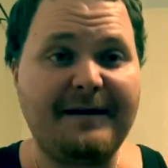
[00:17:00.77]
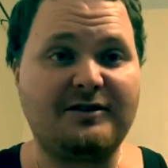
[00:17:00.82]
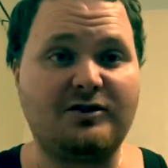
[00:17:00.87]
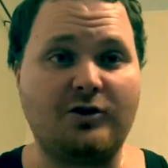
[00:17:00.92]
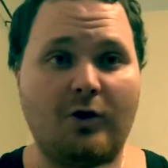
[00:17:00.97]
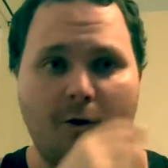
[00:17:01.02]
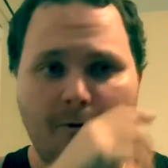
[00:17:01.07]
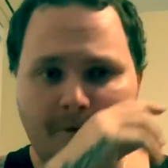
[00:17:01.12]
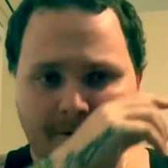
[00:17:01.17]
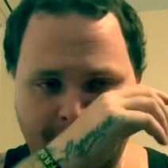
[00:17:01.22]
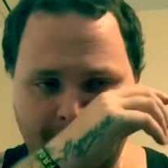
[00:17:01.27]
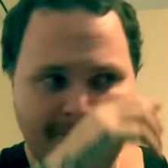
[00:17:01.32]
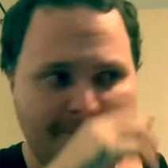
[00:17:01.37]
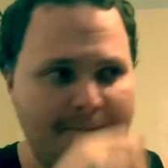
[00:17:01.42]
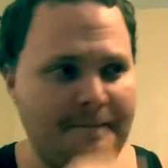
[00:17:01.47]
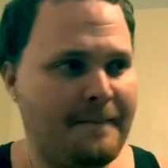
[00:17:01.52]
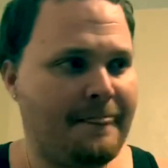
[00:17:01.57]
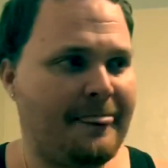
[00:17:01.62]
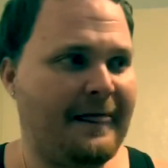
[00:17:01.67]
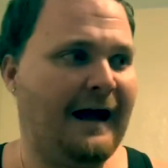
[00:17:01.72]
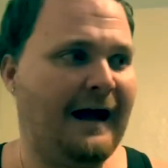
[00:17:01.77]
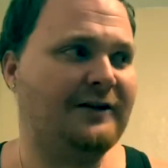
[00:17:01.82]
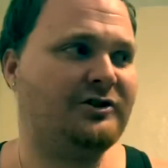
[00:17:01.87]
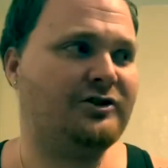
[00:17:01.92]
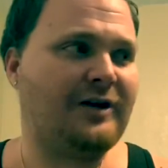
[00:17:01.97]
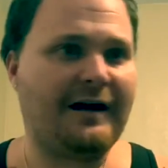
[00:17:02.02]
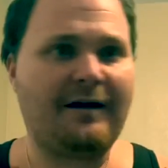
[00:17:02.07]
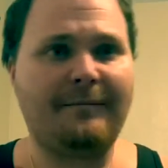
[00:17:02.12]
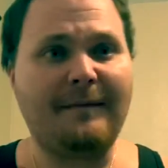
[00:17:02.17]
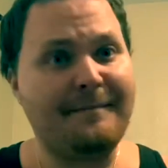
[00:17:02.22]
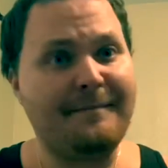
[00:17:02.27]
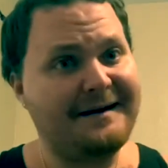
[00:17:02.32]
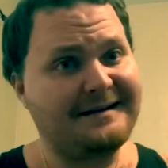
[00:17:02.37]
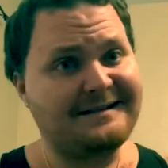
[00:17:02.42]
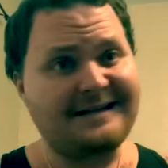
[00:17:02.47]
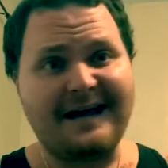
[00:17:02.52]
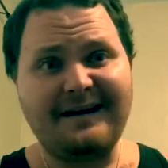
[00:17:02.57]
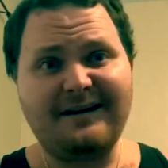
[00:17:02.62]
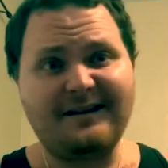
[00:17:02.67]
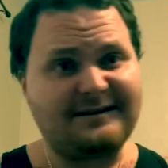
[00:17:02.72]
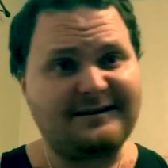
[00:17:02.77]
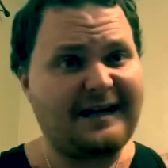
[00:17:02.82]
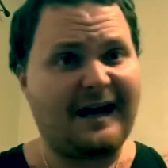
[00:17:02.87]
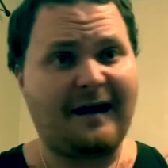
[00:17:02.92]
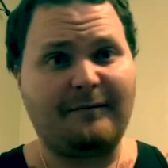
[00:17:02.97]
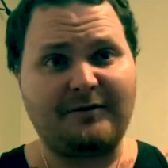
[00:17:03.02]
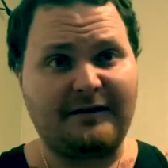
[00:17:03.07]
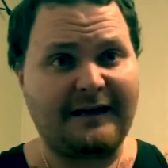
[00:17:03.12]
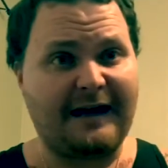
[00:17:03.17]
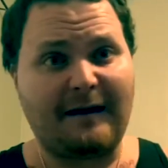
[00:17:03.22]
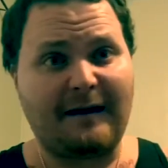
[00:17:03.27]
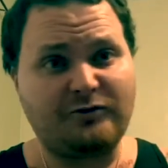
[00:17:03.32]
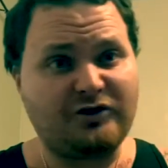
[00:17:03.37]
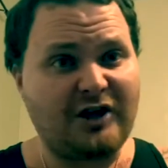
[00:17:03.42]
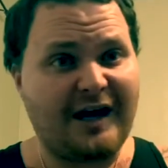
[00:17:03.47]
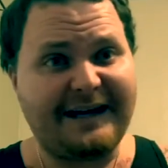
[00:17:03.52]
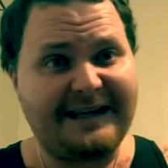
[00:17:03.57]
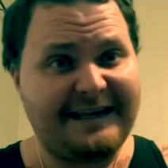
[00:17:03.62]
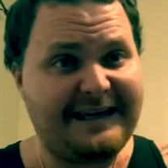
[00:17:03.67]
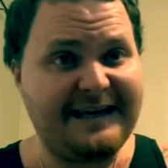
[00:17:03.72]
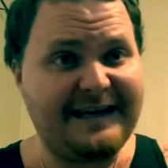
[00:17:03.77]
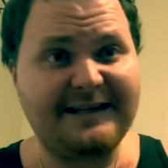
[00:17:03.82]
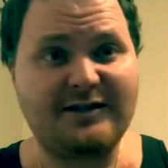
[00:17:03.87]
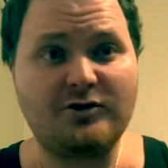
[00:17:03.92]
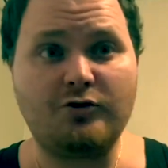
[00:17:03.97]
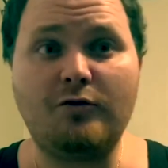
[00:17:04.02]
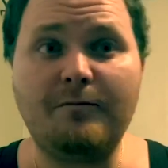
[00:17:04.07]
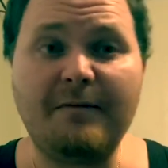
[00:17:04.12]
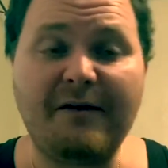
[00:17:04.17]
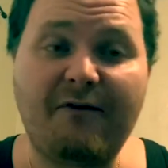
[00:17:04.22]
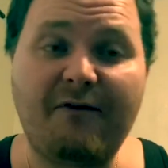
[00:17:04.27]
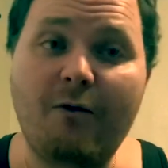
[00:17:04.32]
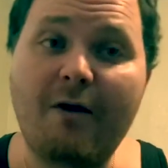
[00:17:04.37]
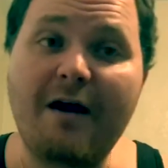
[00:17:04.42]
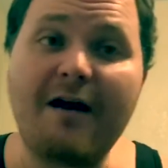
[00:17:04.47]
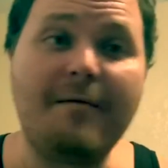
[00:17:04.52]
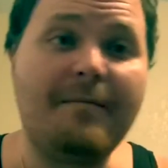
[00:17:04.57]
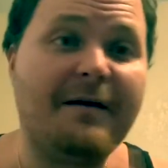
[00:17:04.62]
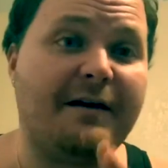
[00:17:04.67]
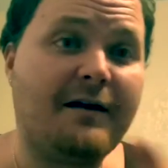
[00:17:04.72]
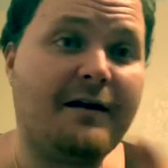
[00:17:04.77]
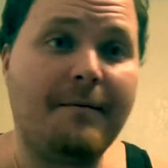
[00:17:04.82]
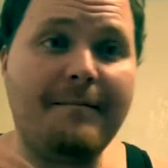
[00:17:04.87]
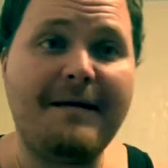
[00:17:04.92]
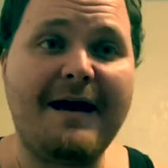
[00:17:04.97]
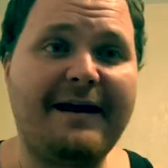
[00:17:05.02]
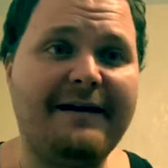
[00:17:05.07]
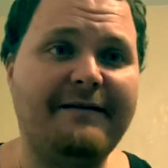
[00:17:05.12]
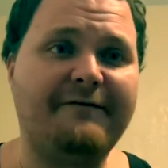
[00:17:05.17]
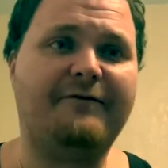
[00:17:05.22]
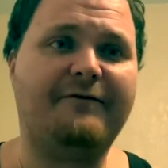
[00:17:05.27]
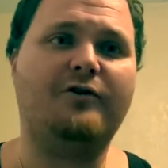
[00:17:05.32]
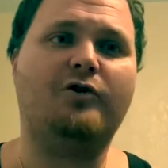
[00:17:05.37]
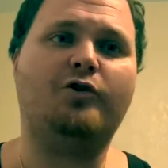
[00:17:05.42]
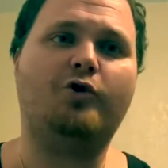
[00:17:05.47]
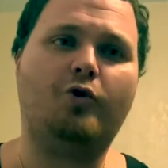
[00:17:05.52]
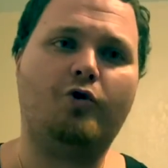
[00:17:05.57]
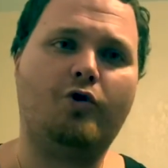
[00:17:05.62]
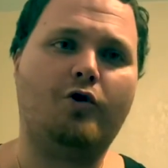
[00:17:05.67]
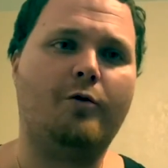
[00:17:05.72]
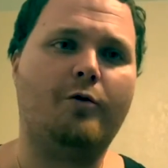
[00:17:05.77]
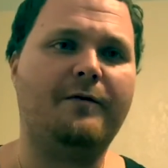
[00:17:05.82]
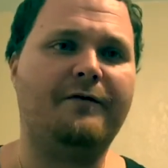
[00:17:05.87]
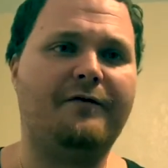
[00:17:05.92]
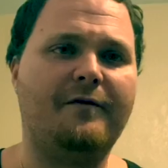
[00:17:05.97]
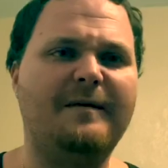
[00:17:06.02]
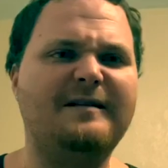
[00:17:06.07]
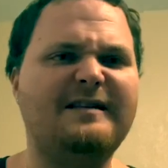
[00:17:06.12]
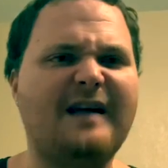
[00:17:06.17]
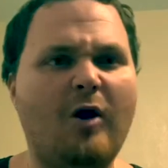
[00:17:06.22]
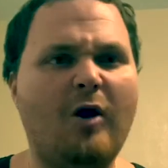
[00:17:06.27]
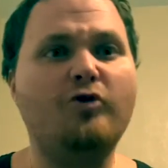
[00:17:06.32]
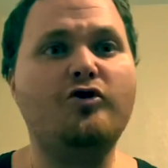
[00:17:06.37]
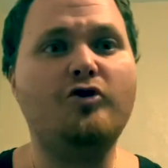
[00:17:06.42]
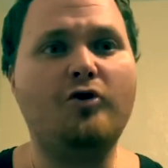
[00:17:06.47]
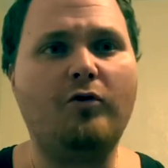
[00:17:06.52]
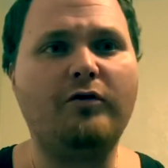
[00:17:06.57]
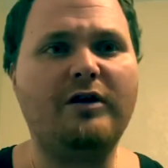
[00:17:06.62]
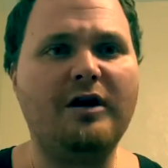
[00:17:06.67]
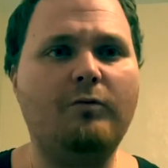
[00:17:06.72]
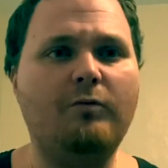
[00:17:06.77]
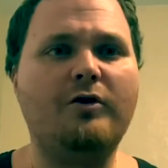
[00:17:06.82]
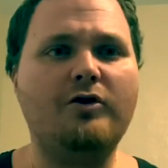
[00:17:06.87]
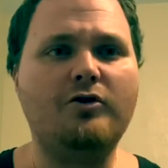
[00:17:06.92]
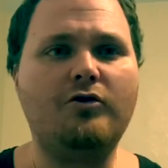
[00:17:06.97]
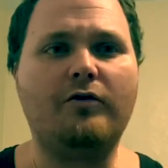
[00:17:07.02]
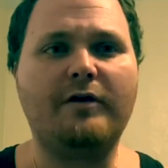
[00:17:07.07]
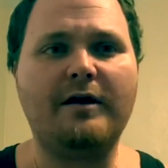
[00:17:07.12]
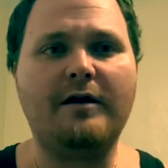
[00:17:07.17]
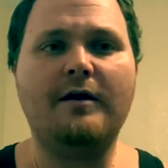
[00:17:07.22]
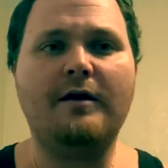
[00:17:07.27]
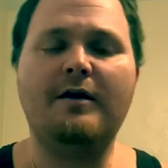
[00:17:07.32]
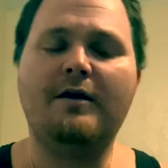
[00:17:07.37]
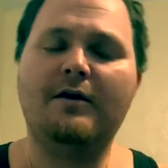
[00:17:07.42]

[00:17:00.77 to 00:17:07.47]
So I tried, I'm like, man, tighten up, tighten up. Like, I'm trying to get to him before everybody come back in from the dorm. You feel me? He's like, oh, you gonna get one, you gonna get.